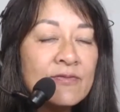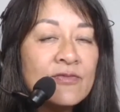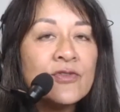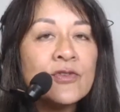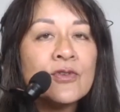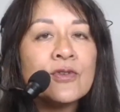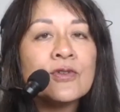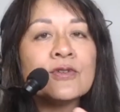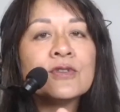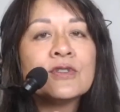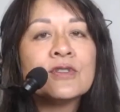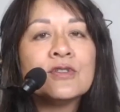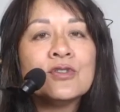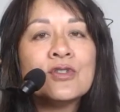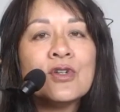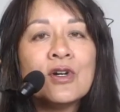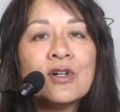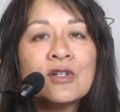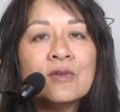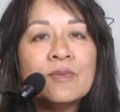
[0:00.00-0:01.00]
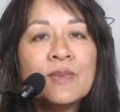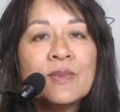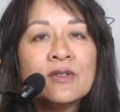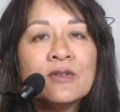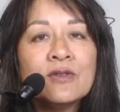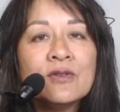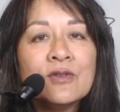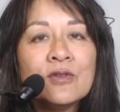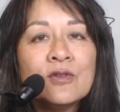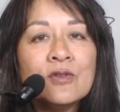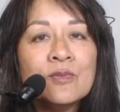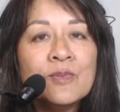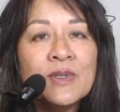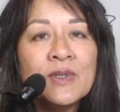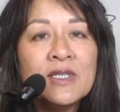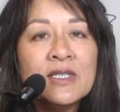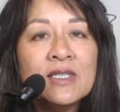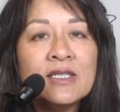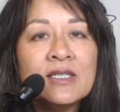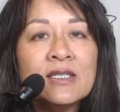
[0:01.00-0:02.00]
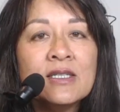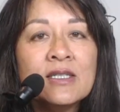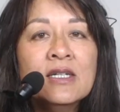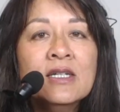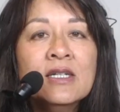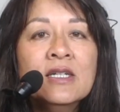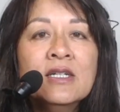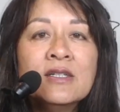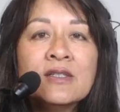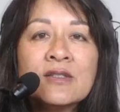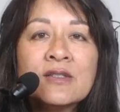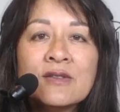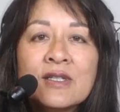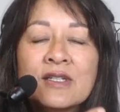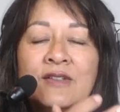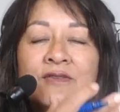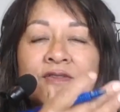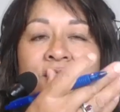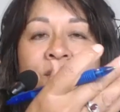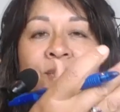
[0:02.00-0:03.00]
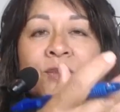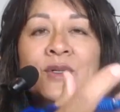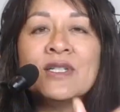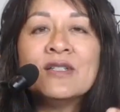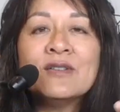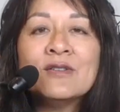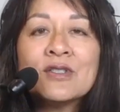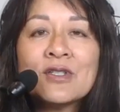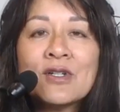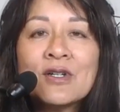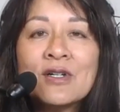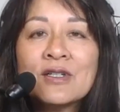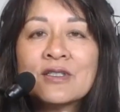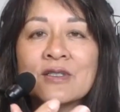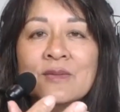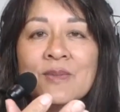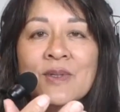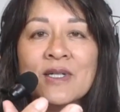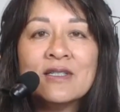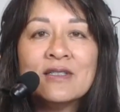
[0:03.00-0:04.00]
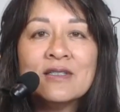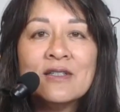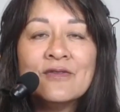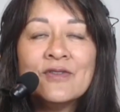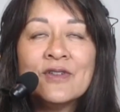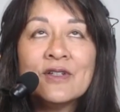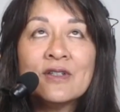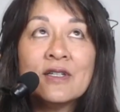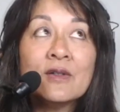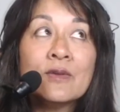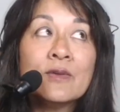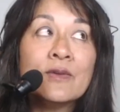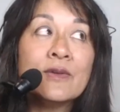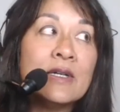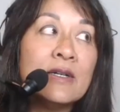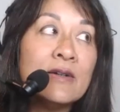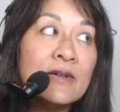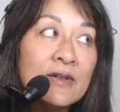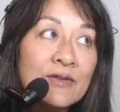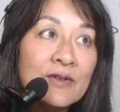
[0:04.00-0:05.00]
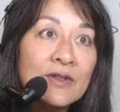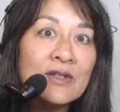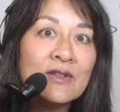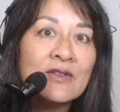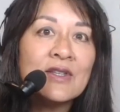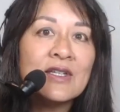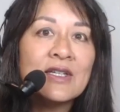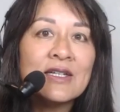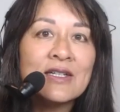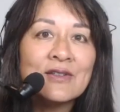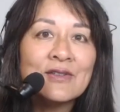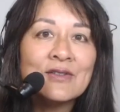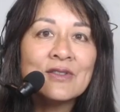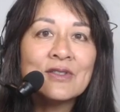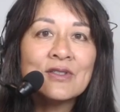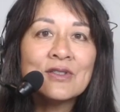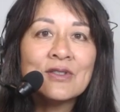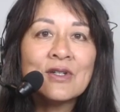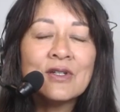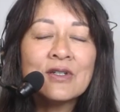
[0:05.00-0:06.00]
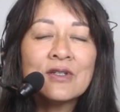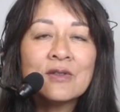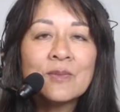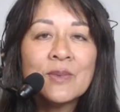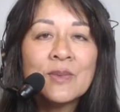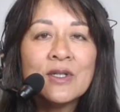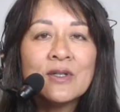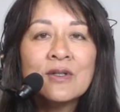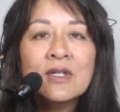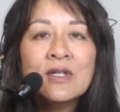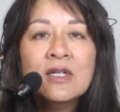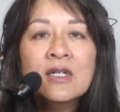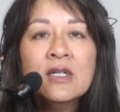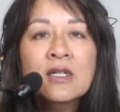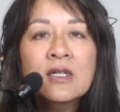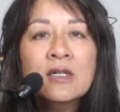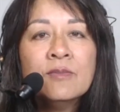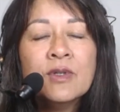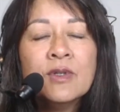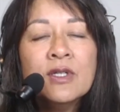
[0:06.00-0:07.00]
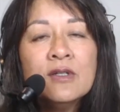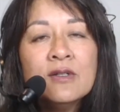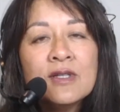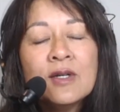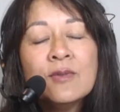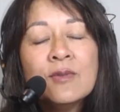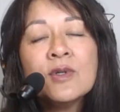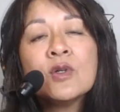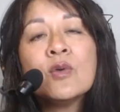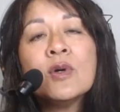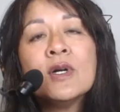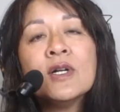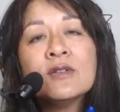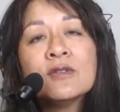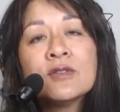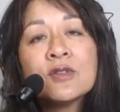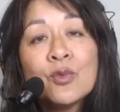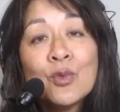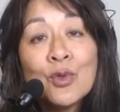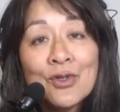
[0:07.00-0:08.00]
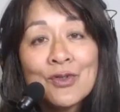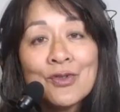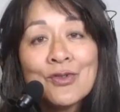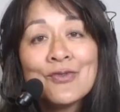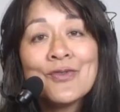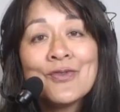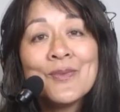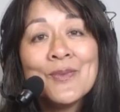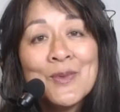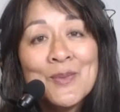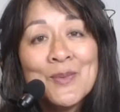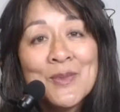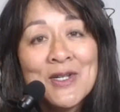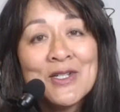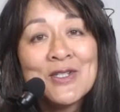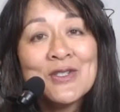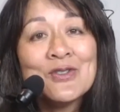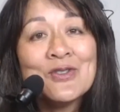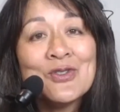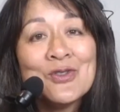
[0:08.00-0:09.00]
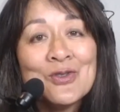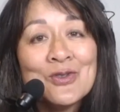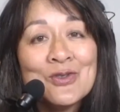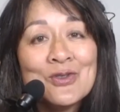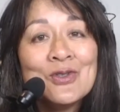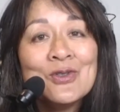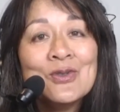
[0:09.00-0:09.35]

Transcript: first to talk about their opinion, so that if someone else talks about it, they feel like, well, now I have nothing else to talk about. But that requires work from the manager